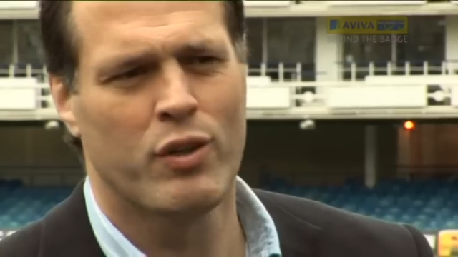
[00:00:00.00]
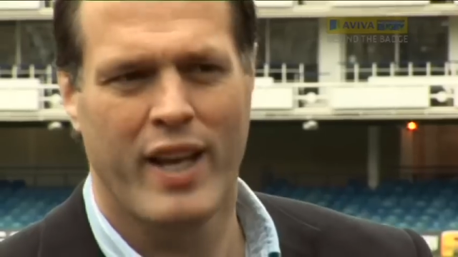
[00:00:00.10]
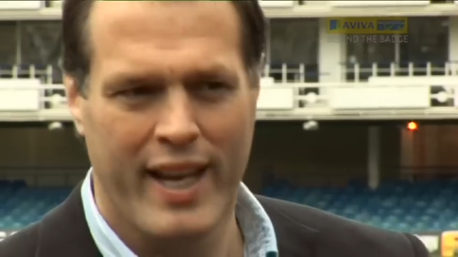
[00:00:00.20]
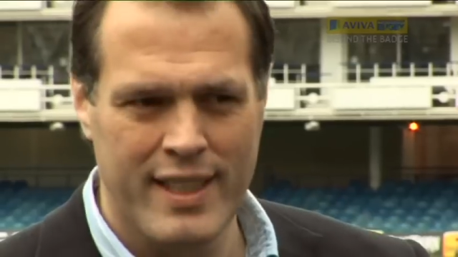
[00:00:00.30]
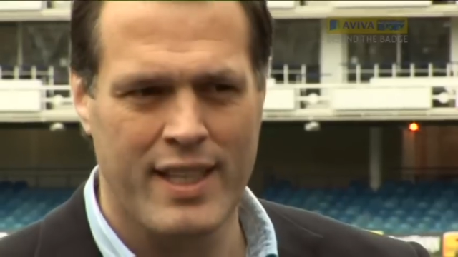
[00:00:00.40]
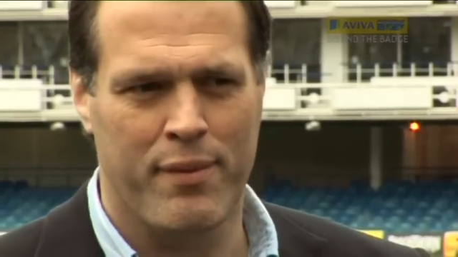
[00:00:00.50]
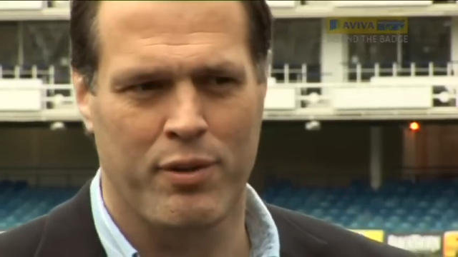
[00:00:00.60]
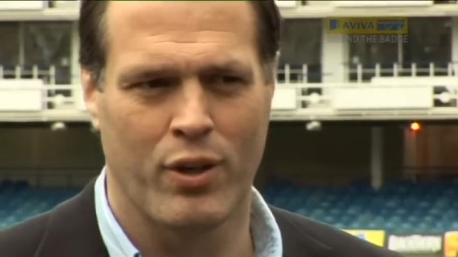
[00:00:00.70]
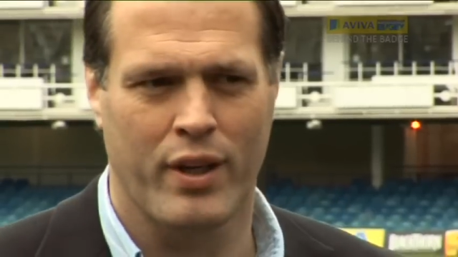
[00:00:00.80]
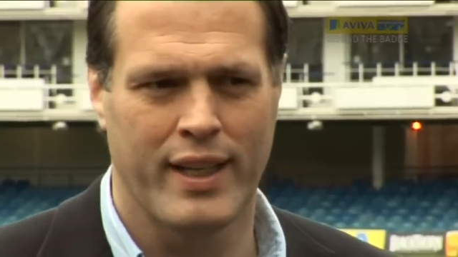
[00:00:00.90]
you an
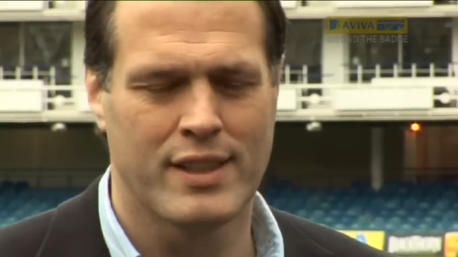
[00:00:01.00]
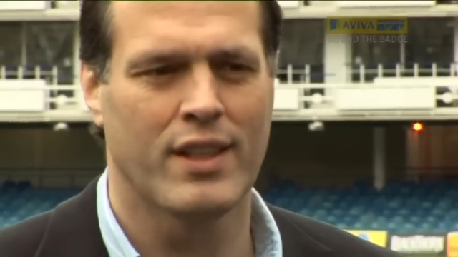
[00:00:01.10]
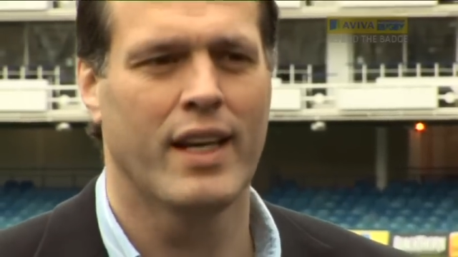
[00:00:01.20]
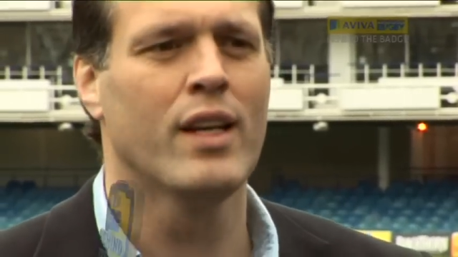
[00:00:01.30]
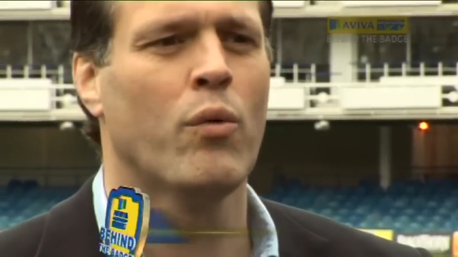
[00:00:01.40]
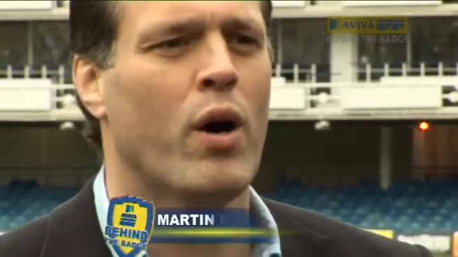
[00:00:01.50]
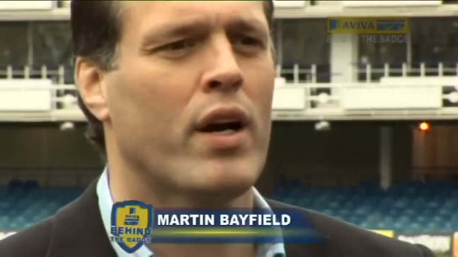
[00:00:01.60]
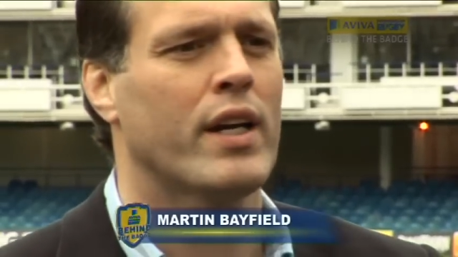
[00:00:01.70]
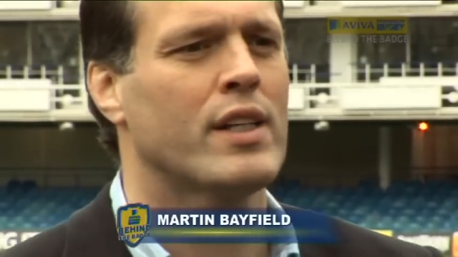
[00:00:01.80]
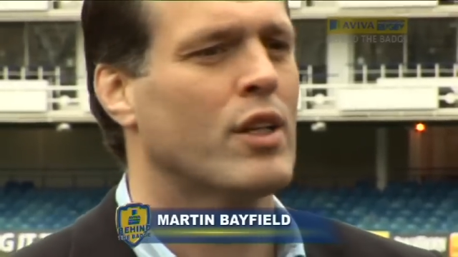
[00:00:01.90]
in-depth look into the inner
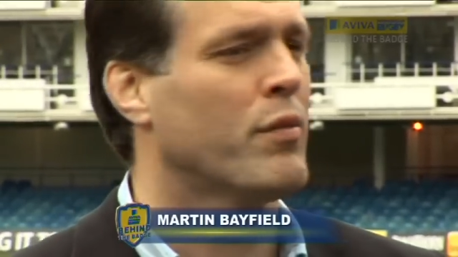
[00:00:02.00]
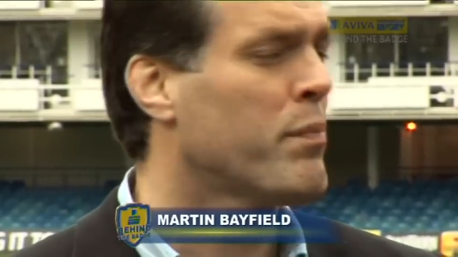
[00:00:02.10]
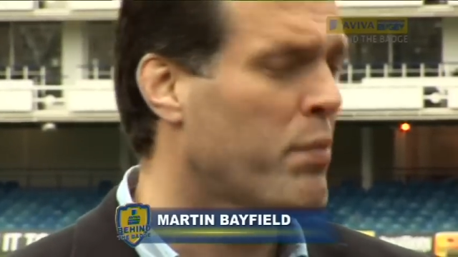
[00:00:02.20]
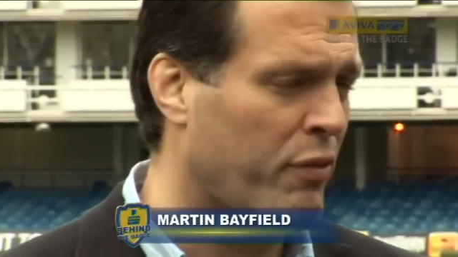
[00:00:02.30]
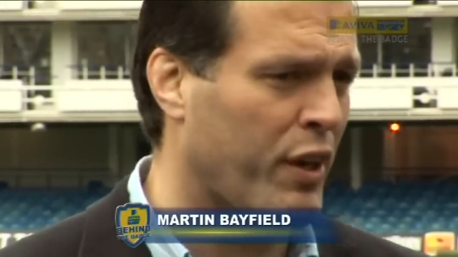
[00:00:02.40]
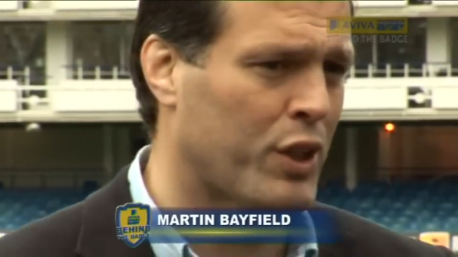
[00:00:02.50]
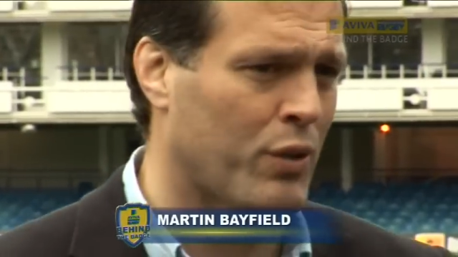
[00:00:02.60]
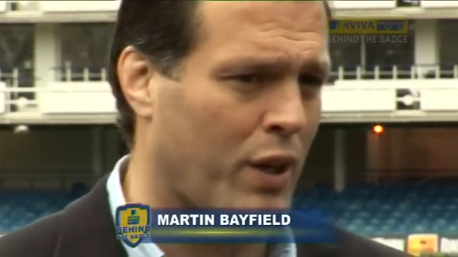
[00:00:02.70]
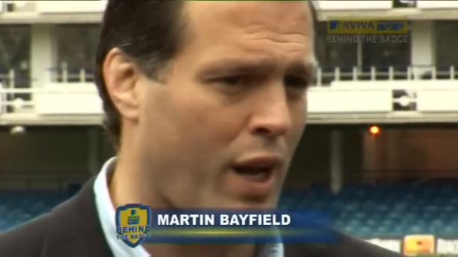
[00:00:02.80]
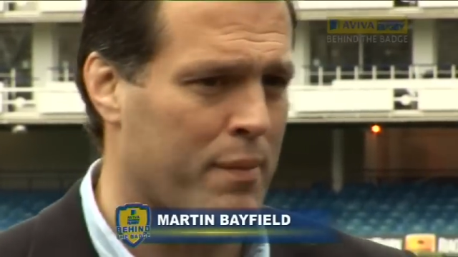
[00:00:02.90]
workings of a
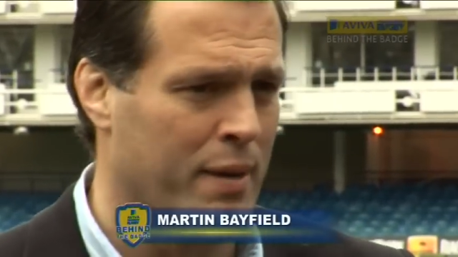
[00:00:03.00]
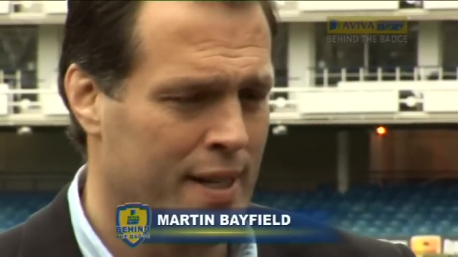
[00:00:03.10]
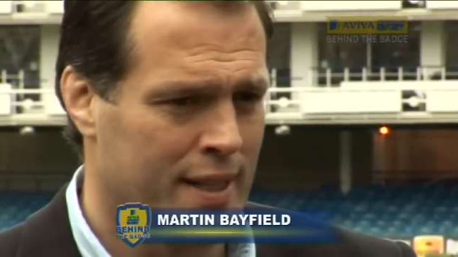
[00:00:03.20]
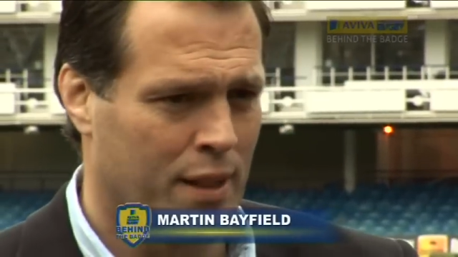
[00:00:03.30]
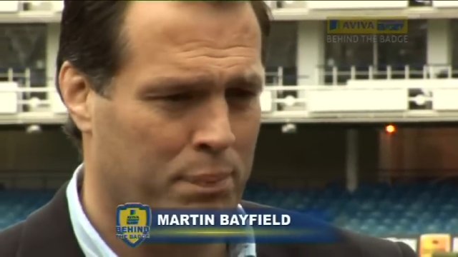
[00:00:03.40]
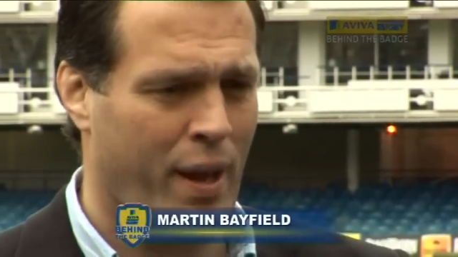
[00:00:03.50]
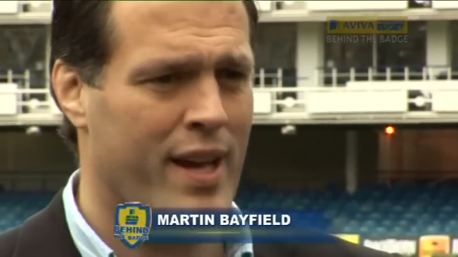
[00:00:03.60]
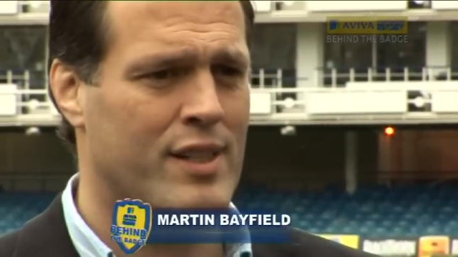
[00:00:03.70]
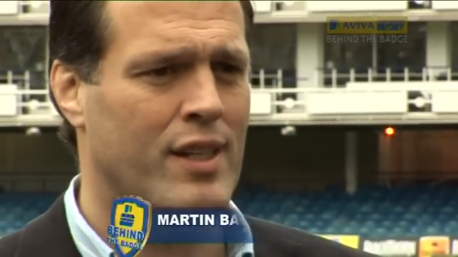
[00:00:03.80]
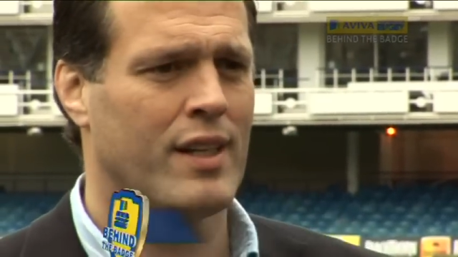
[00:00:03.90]
professional club. The
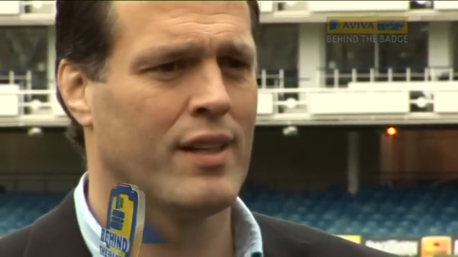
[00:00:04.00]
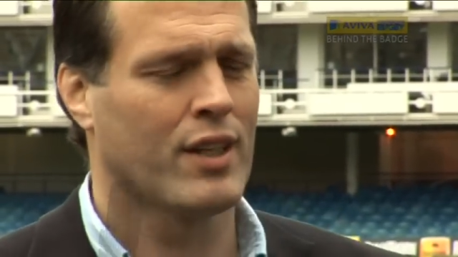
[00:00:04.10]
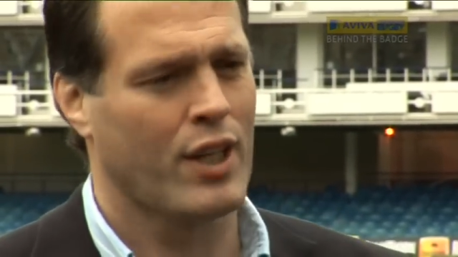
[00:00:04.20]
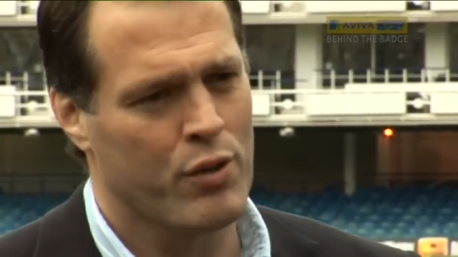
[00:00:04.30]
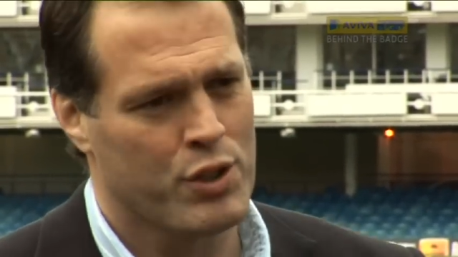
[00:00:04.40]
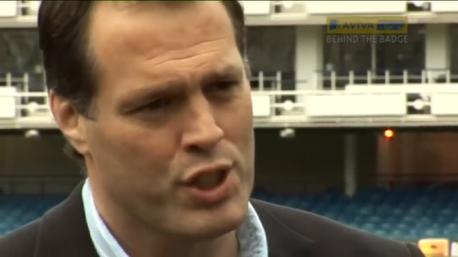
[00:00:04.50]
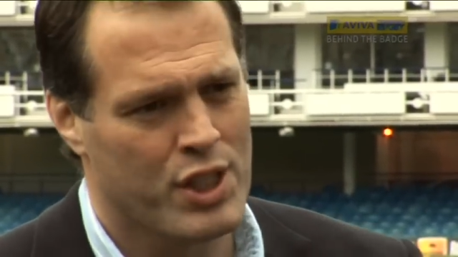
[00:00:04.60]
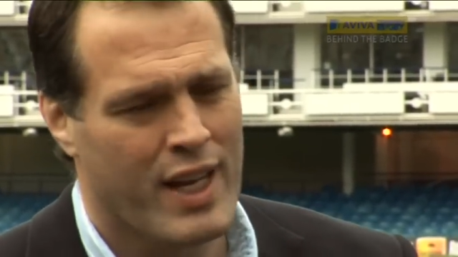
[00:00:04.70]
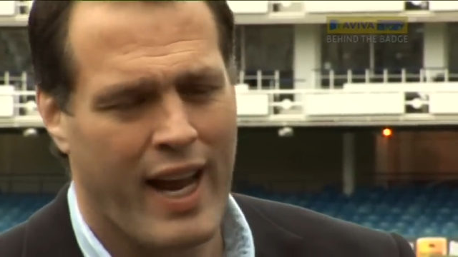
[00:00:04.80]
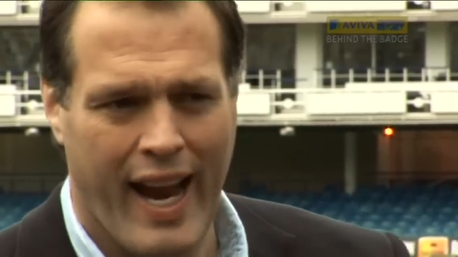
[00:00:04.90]
players, the
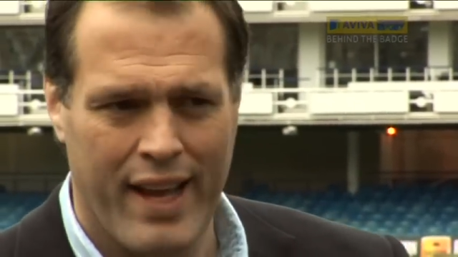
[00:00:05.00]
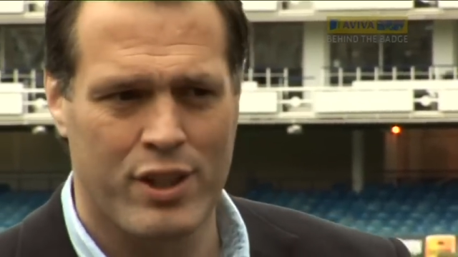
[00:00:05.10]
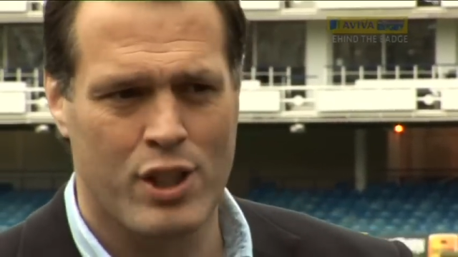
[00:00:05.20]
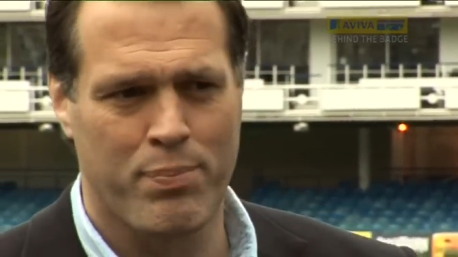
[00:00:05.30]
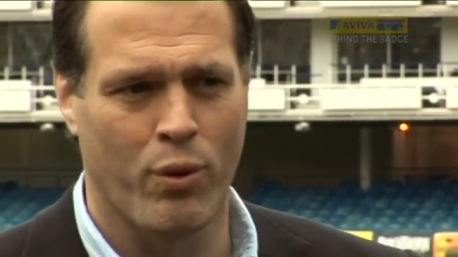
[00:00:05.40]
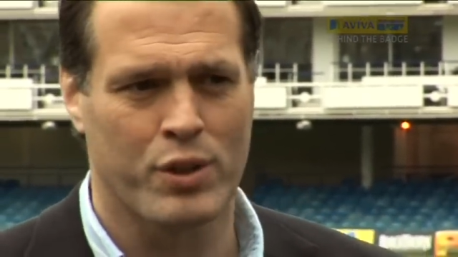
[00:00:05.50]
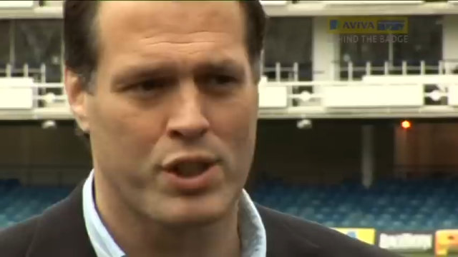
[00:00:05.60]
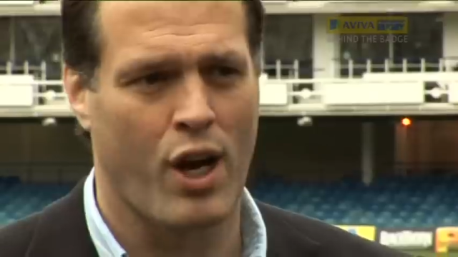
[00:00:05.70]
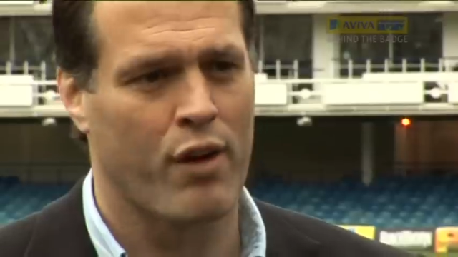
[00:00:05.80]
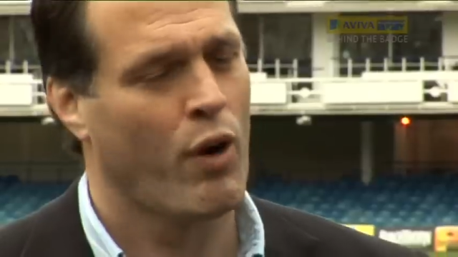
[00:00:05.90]
coaches and the support staff.